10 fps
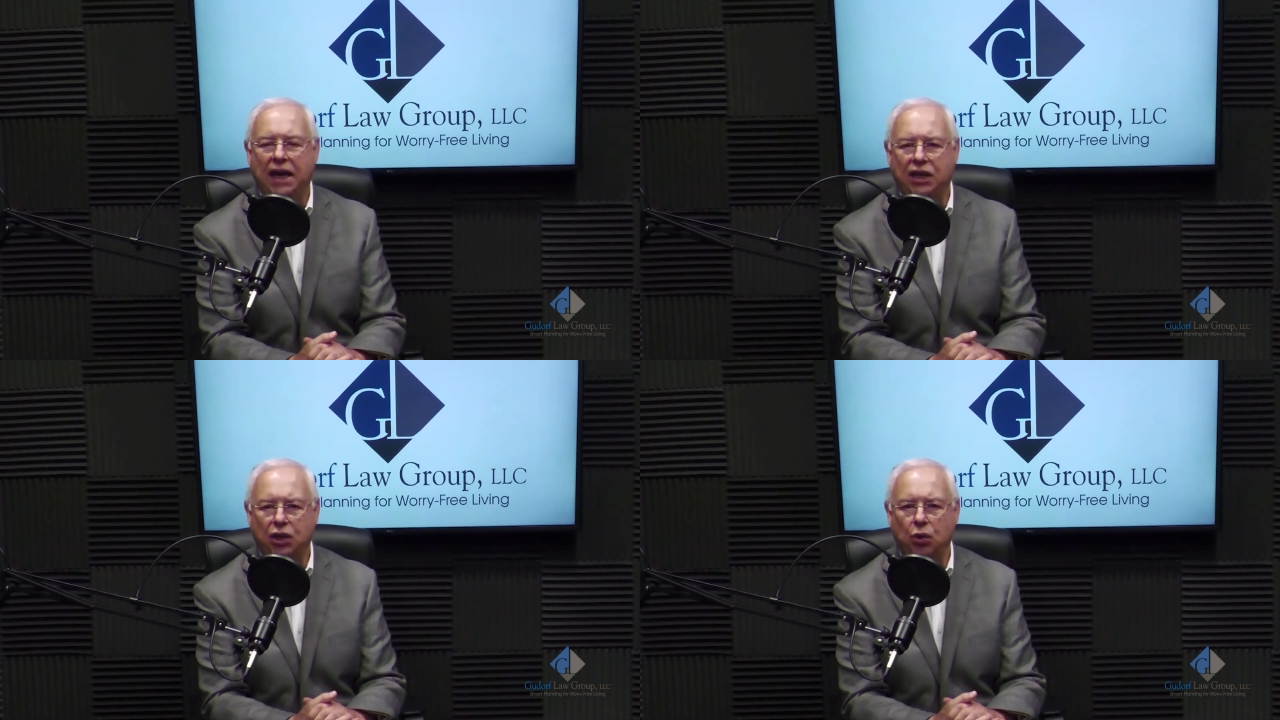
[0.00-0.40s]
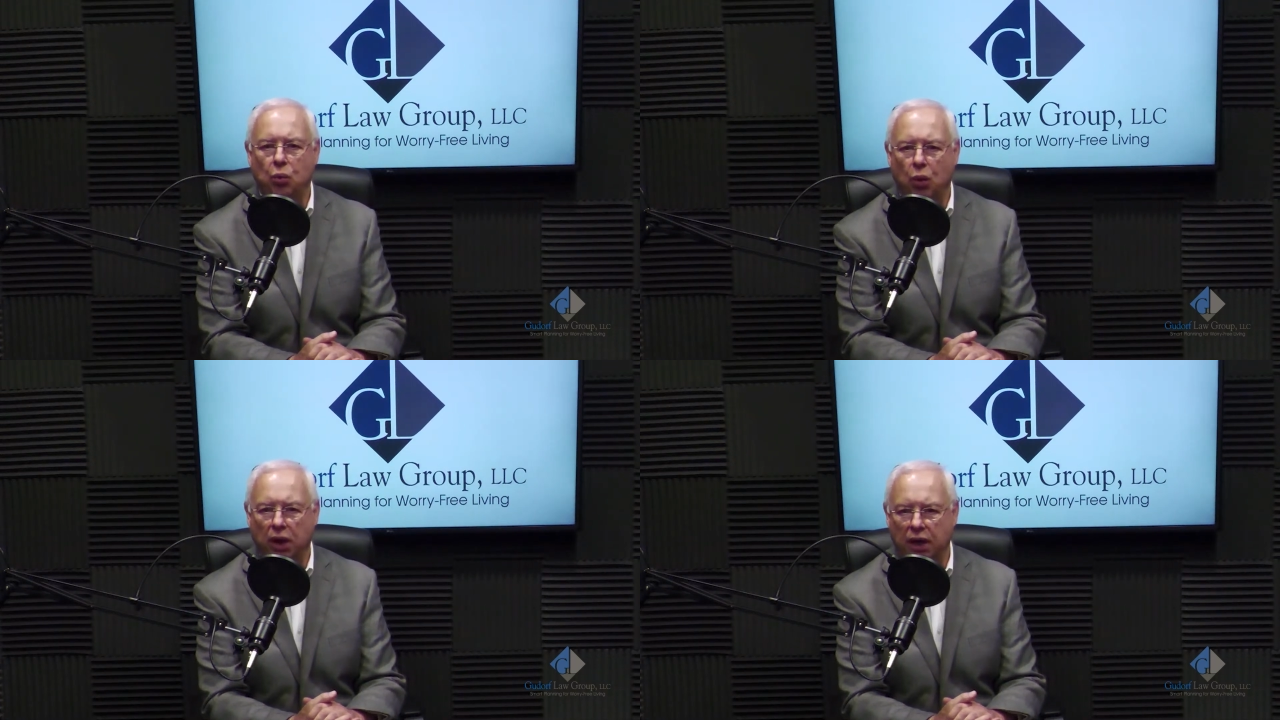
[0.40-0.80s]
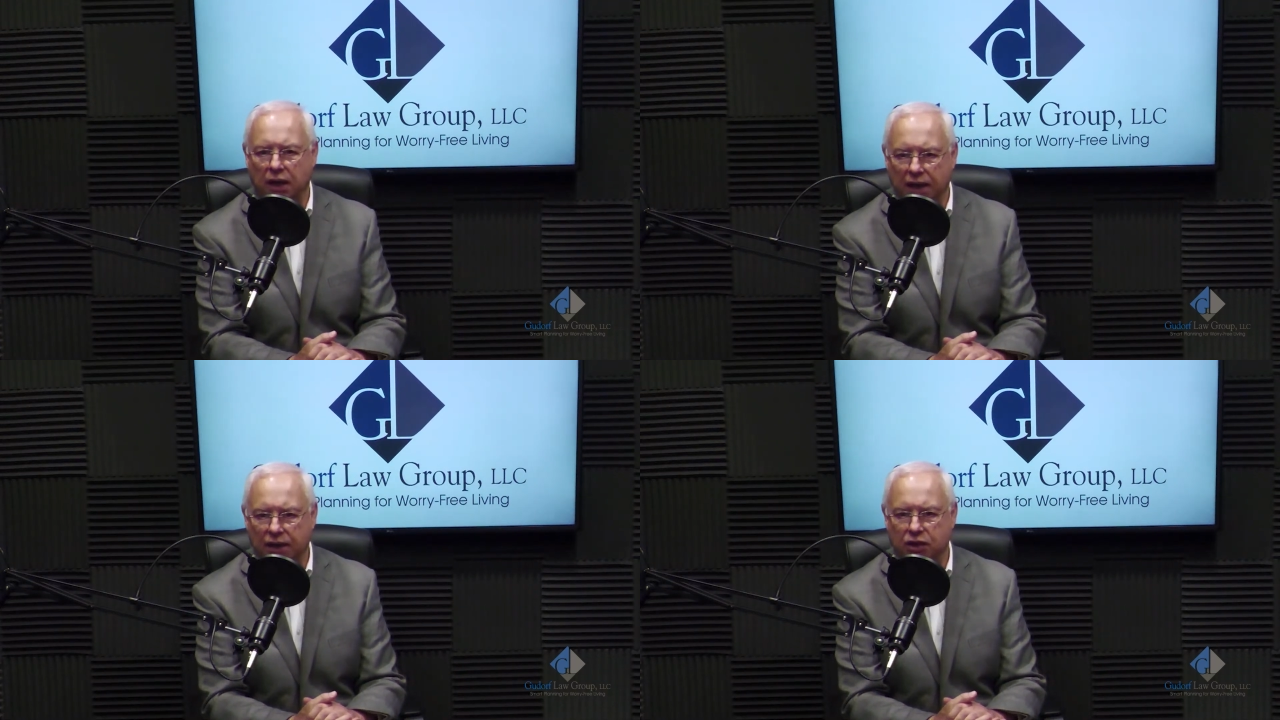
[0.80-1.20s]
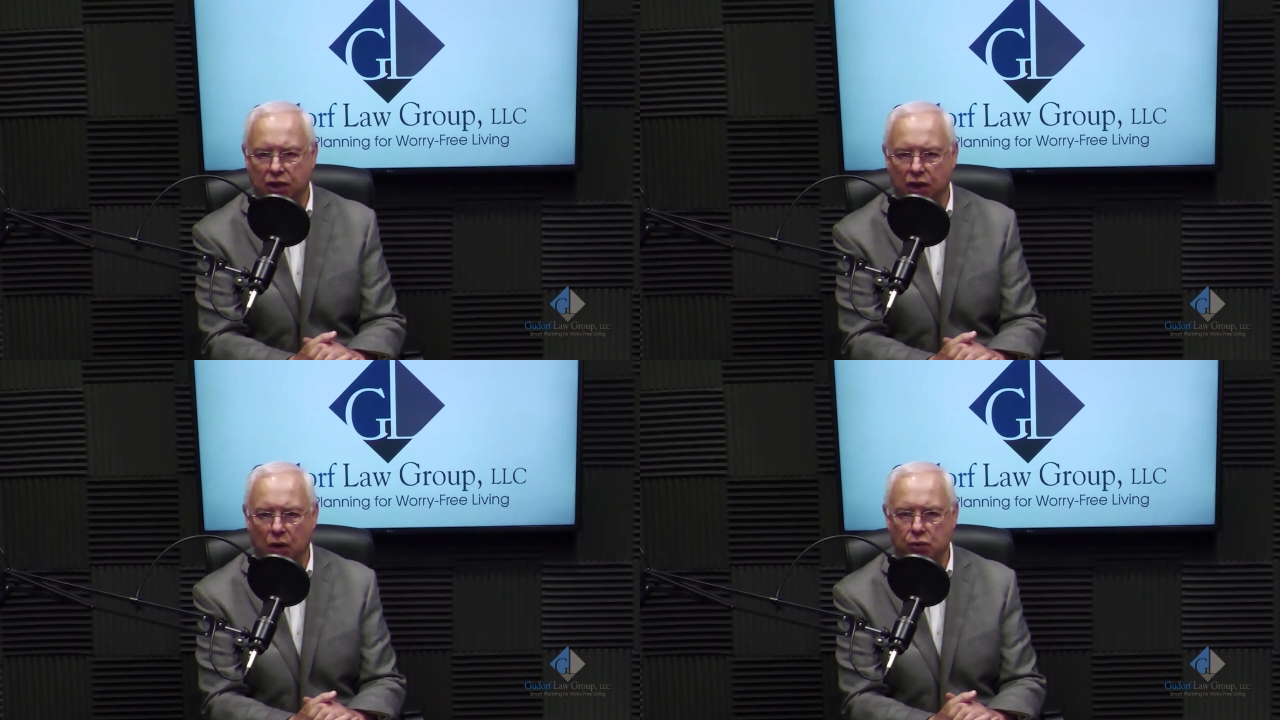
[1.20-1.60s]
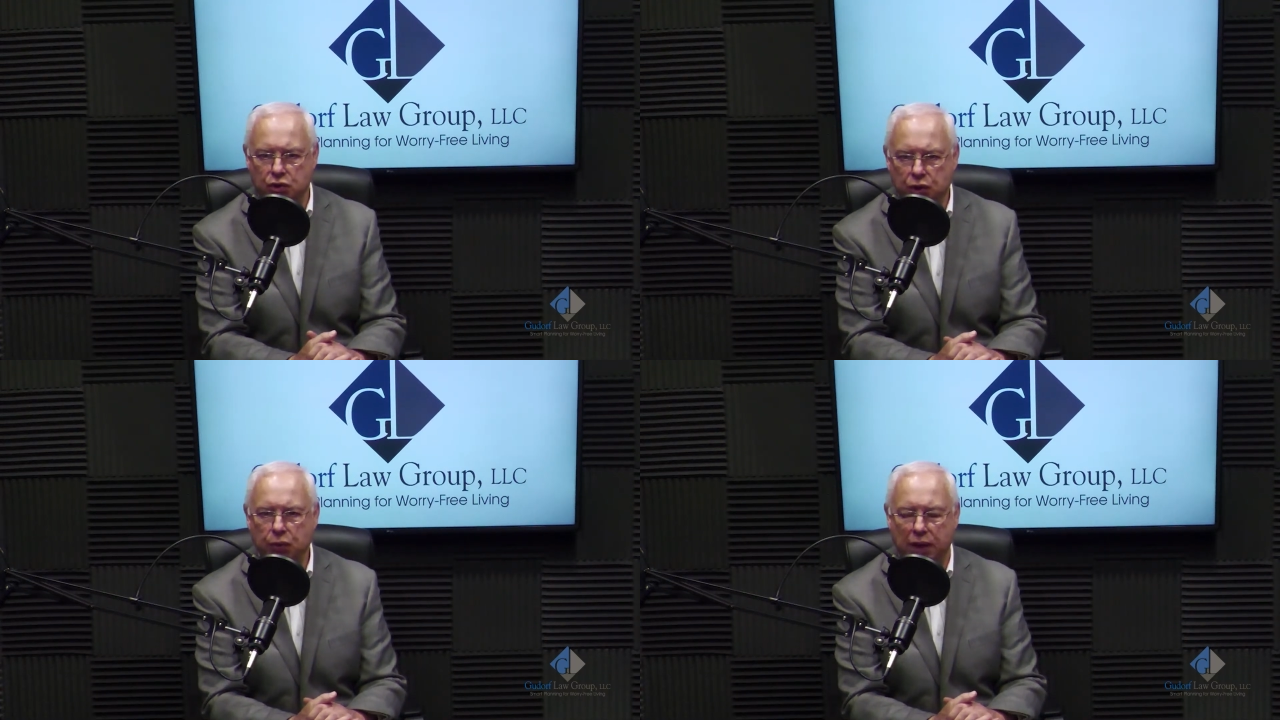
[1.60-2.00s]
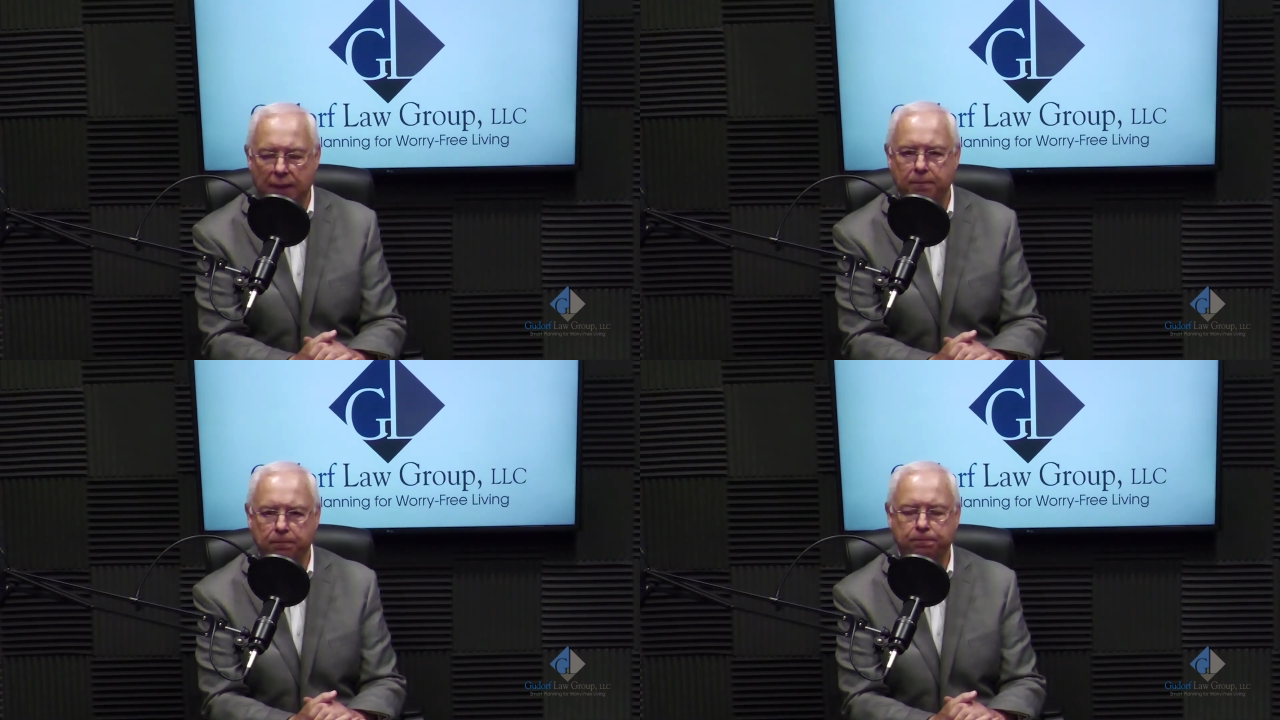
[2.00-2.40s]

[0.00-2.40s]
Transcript: you wanted it to go to them.